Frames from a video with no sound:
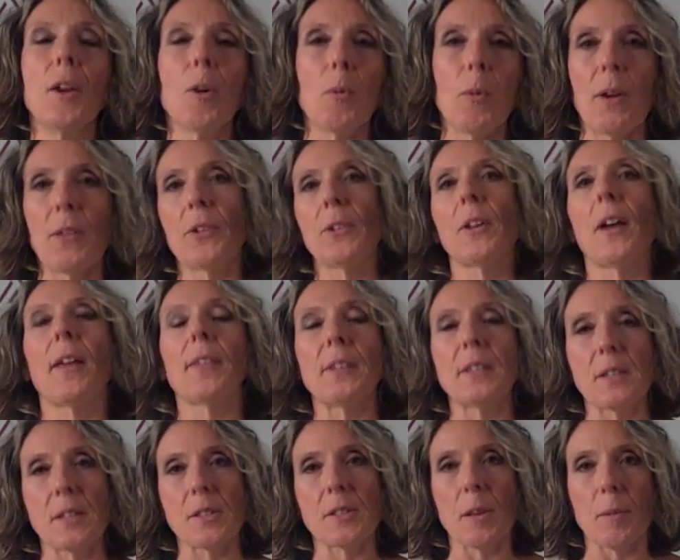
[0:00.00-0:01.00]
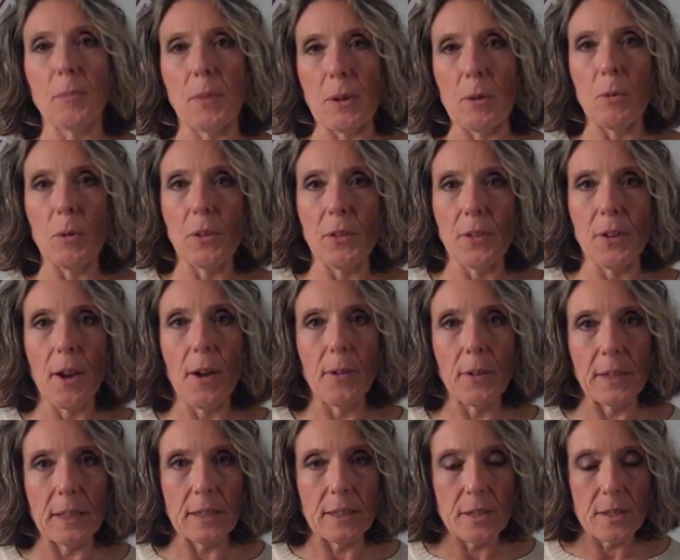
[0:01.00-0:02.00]
Whether or not this is something worth
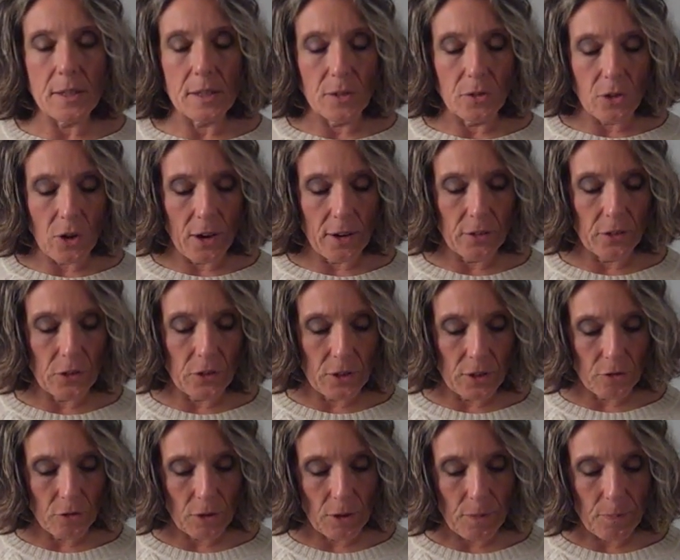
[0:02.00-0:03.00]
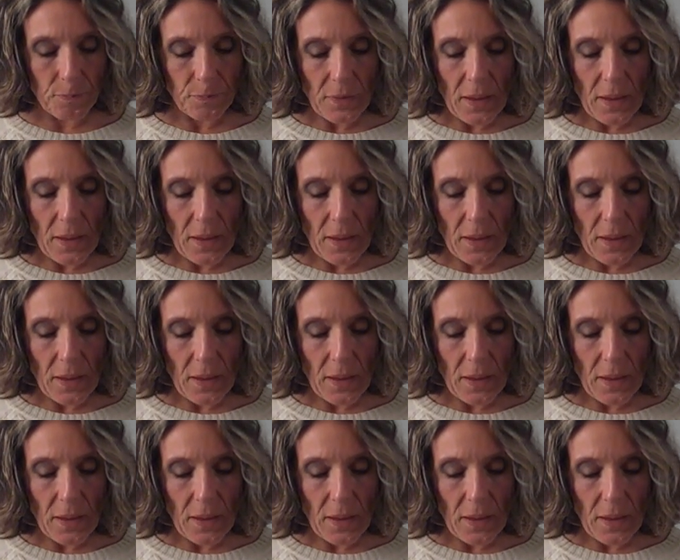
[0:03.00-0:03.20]
knowing is entirely different